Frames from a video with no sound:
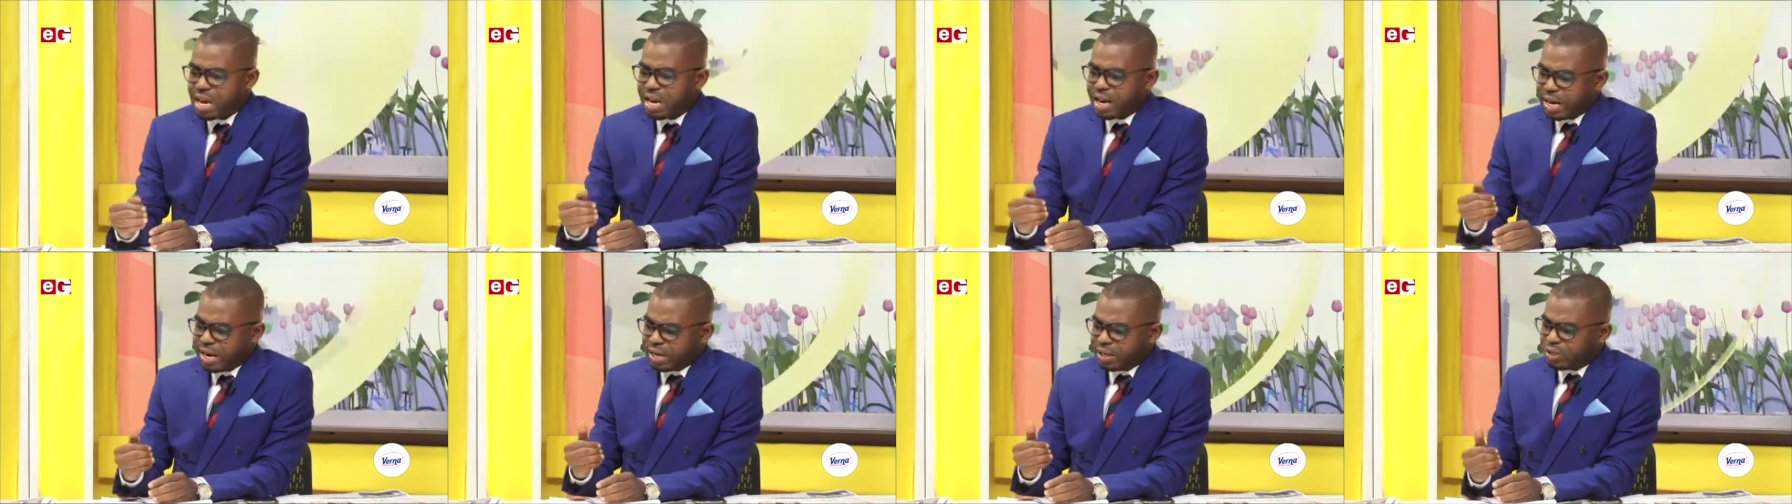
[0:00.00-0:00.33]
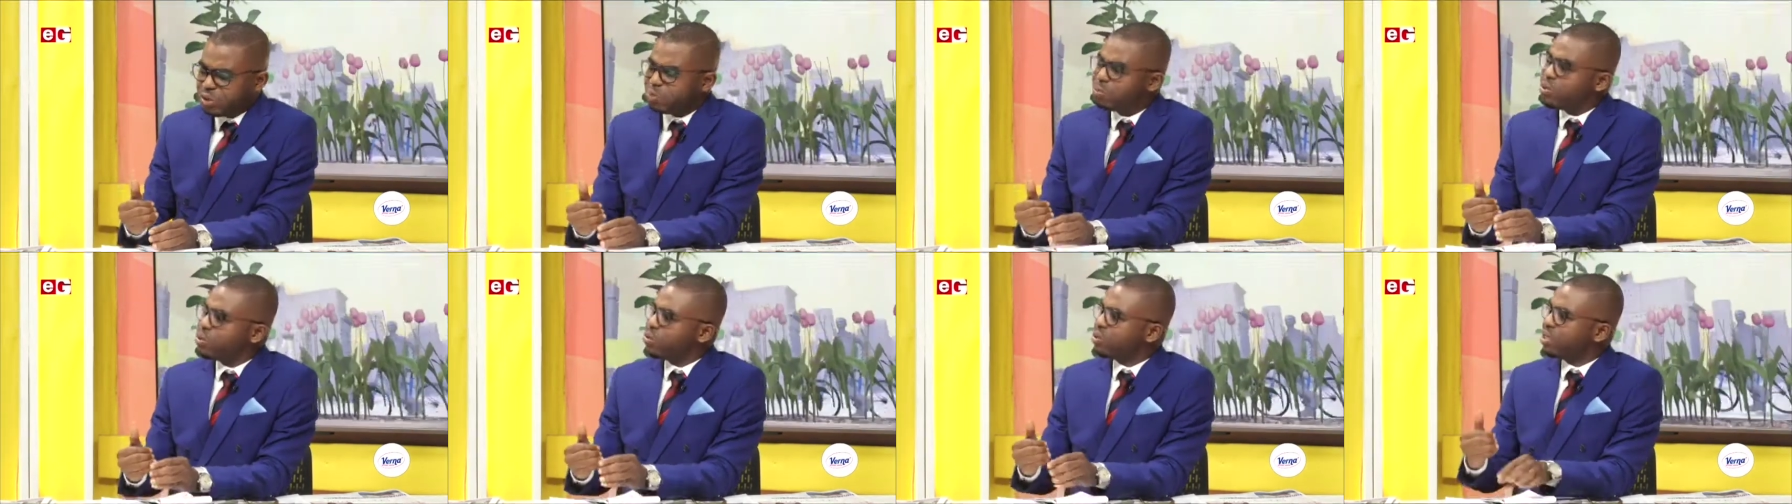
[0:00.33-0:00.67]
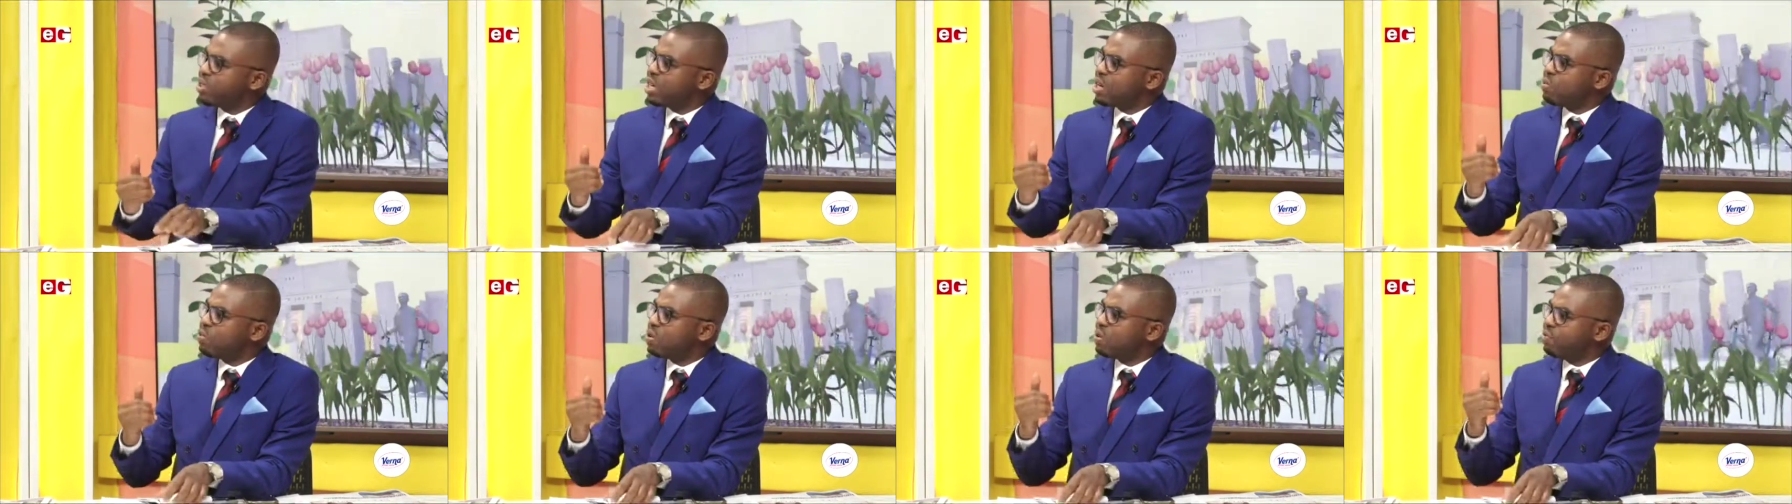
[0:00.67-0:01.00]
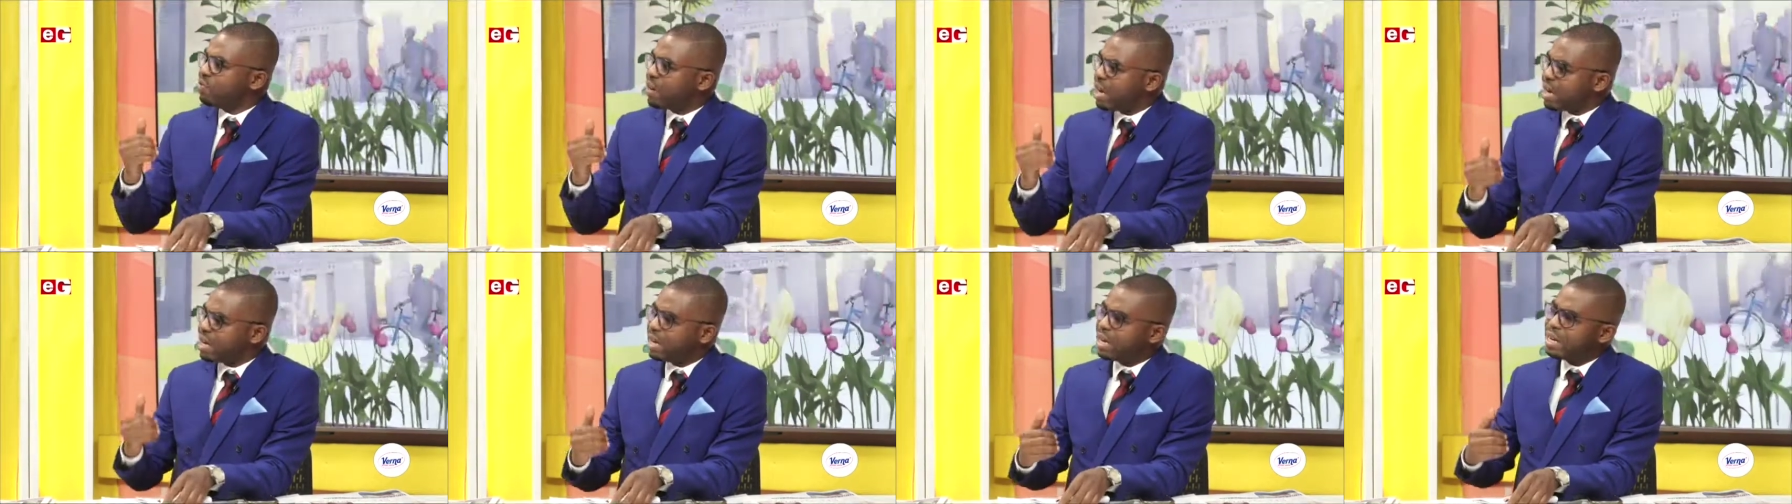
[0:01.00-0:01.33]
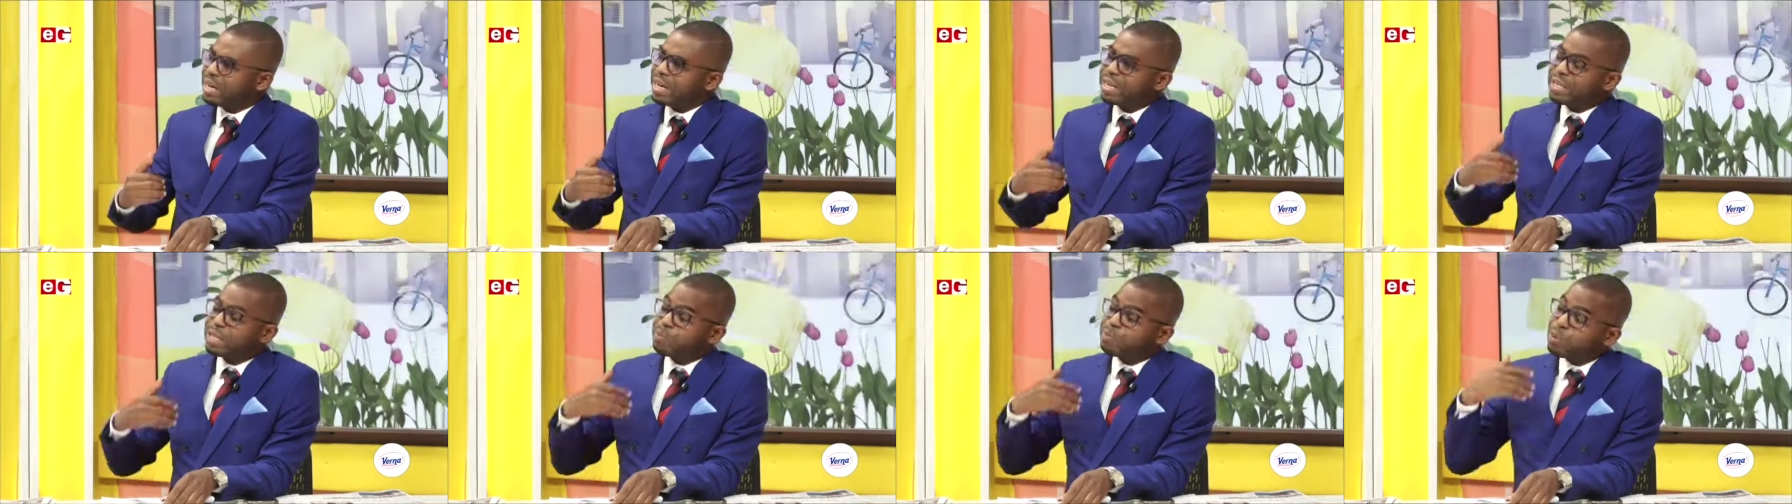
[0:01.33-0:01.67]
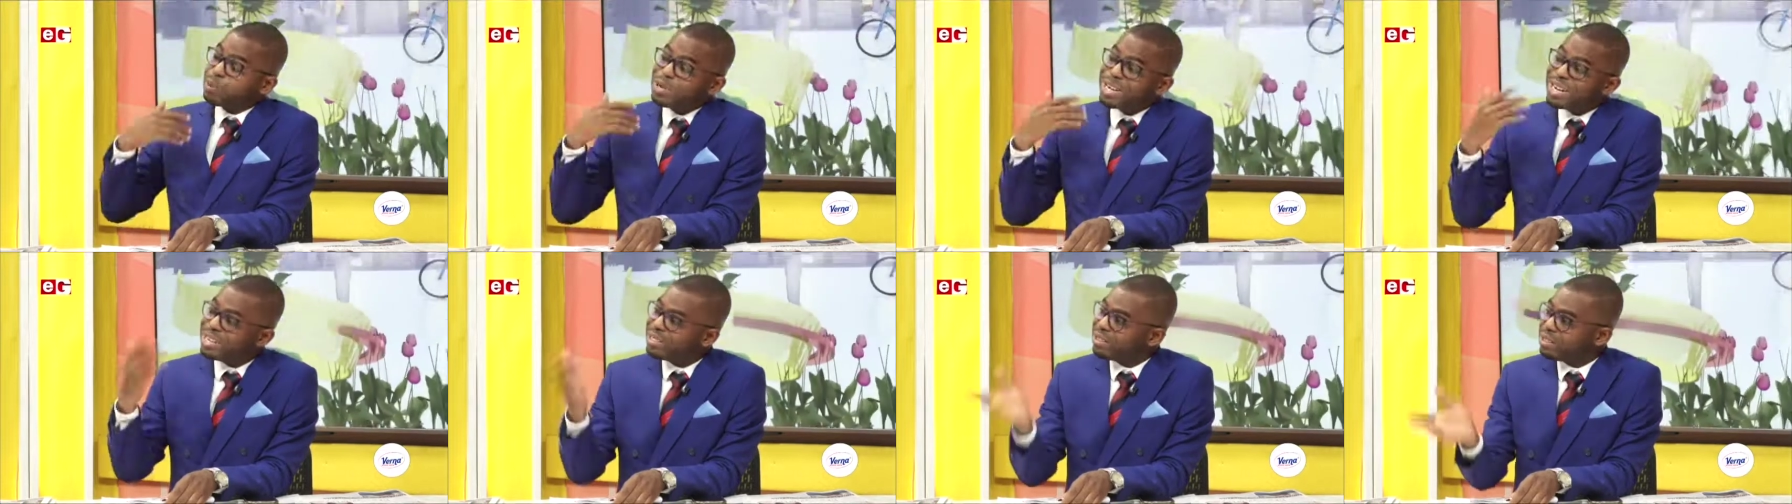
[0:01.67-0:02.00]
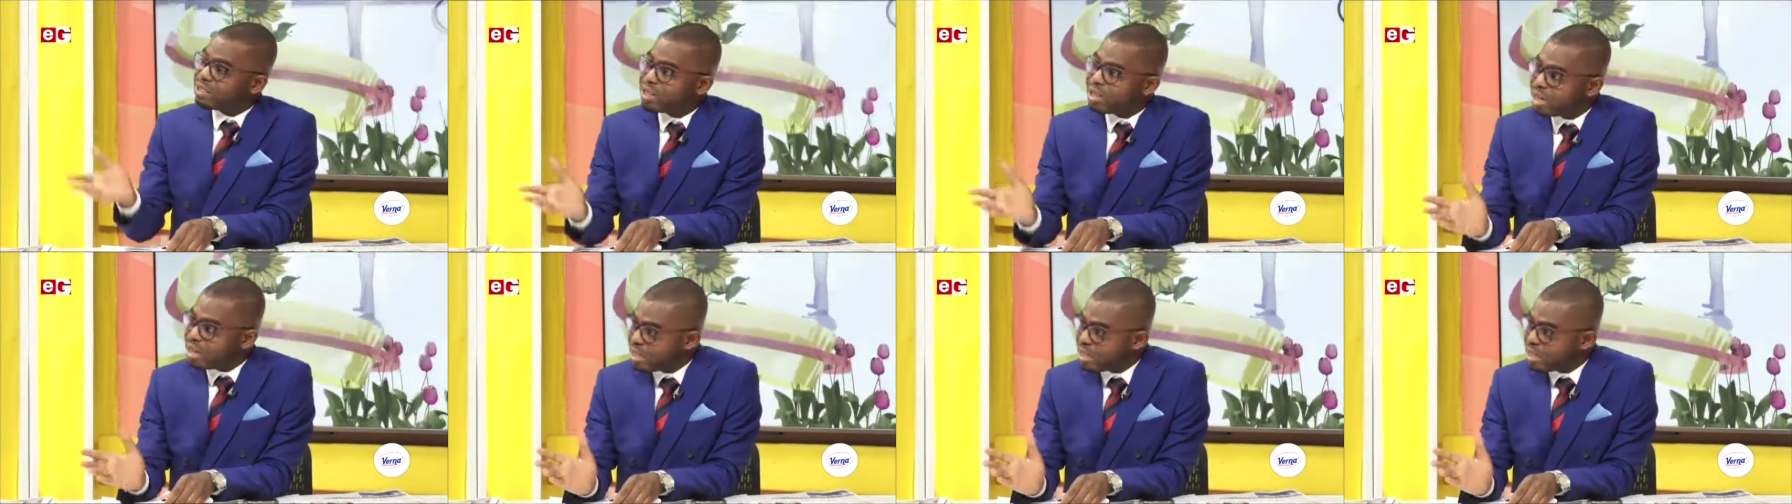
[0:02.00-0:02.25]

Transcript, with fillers: it means that we've had an exponential